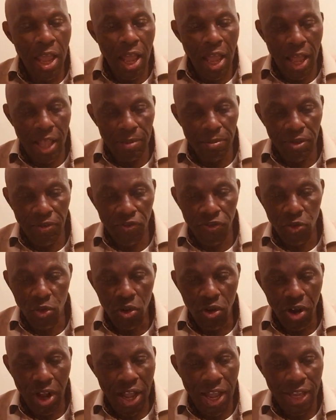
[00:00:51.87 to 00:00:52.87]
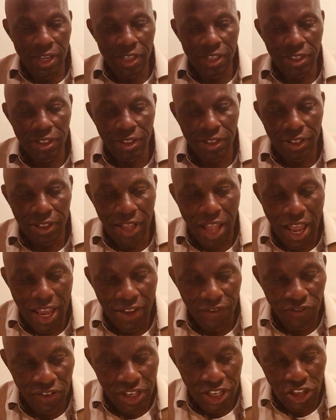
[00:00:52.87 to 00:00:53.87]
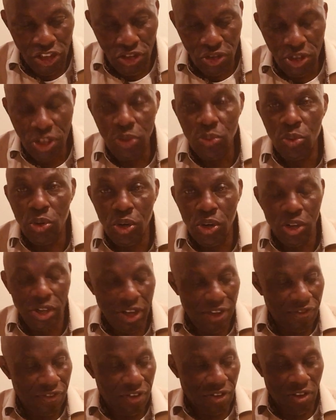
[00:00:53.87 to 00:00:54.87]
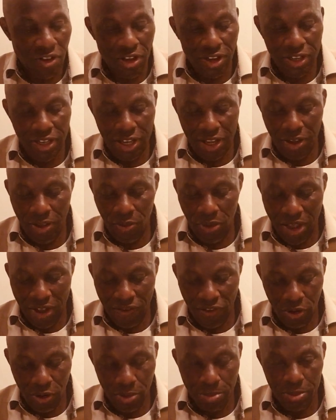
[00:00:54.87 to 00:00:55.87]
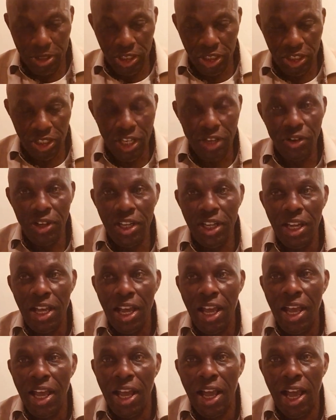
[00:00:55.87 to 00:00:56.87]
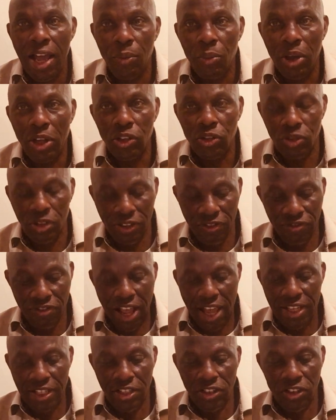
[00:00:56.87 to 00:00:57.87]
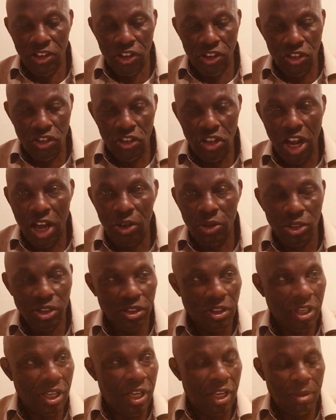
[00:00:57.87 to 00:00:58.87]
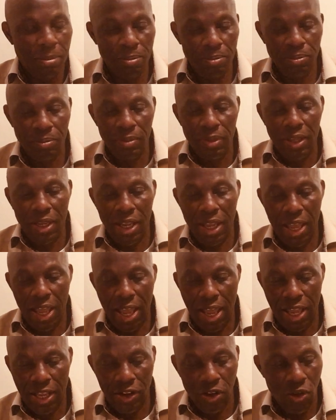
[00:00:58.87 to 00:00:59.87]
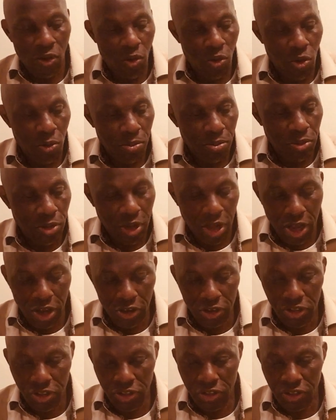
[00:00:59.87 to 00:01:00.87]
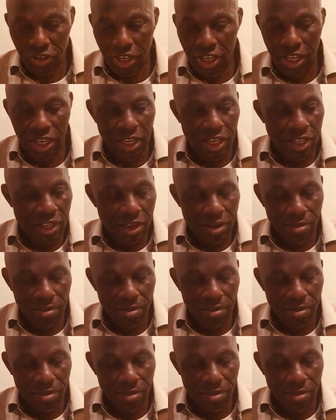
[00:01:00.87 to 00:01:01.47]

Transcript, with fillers: and before i dive into the word of god we have our missionary i want to invite her now to come and open us in